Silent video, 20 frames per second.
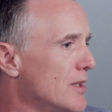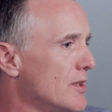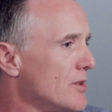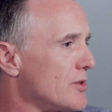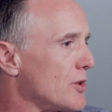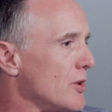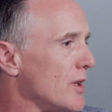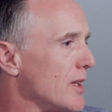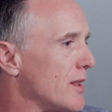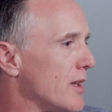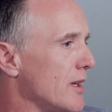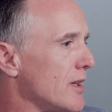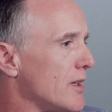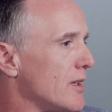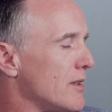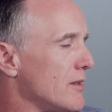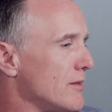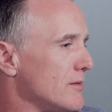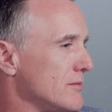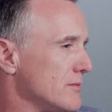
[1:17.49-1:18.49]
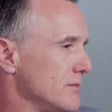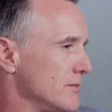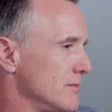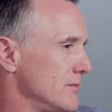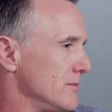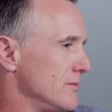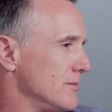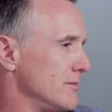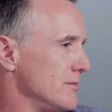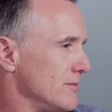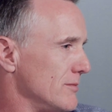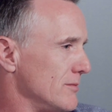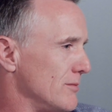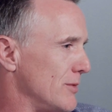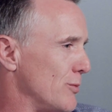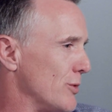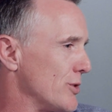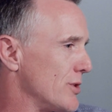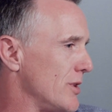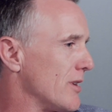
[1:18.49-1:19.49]
So I think
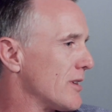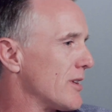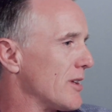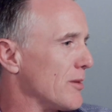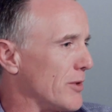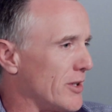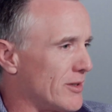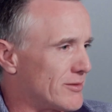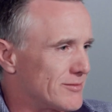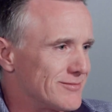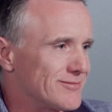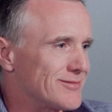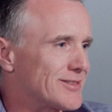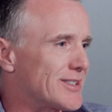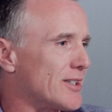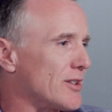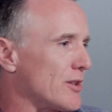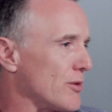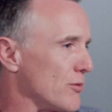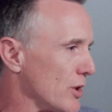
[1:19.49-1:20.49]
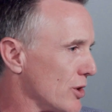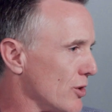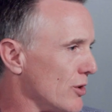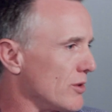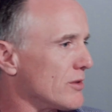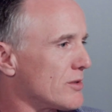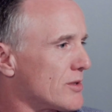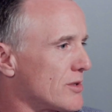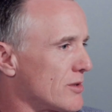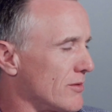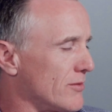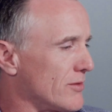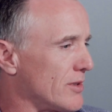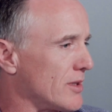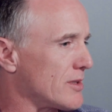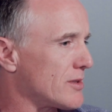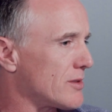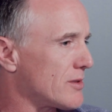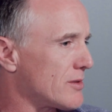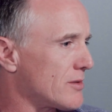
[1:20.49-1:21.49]
when we're talking about kind of the recurrence of
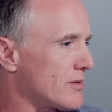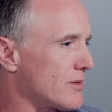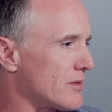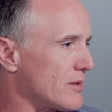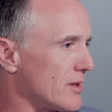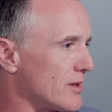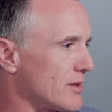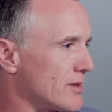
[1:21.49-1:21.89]
this